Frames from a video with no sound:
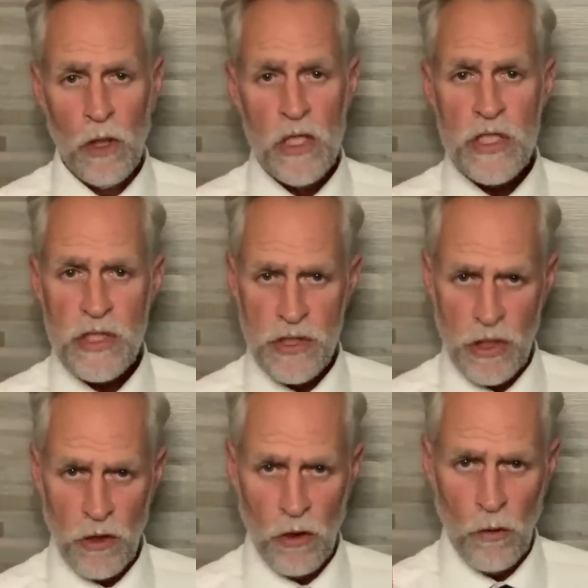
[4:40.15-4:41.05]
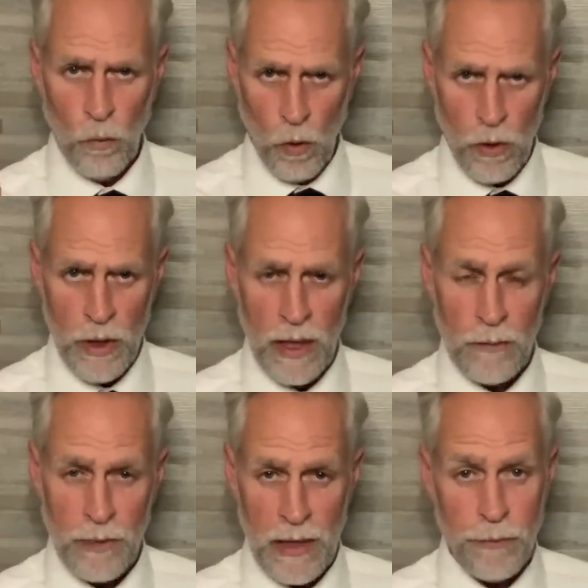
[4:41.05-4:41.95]
Still warning
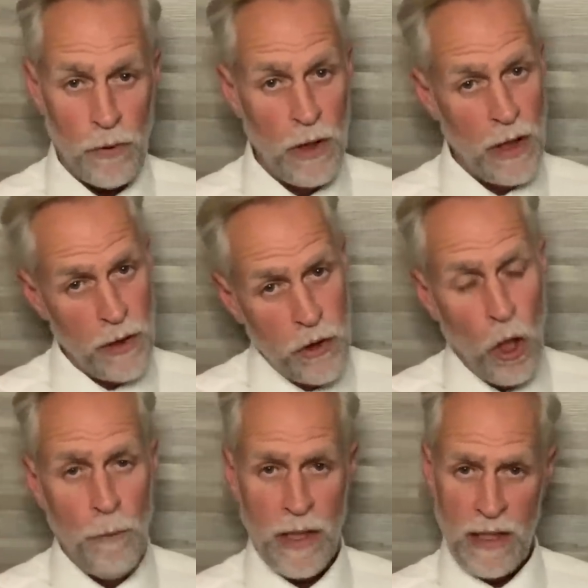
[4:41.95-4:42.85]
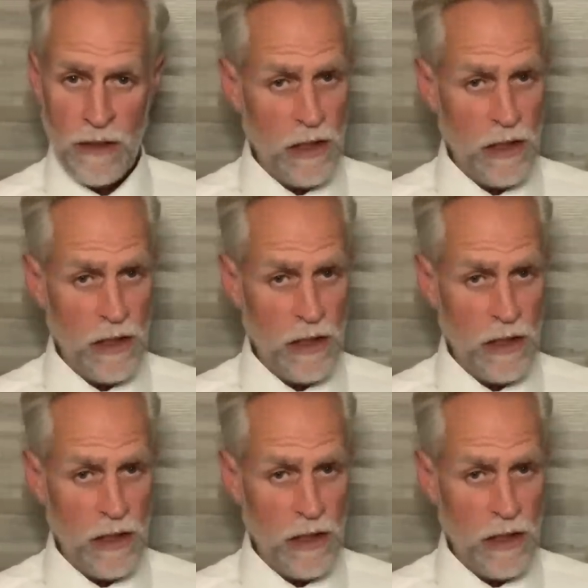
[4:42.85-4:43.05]
people. nobody.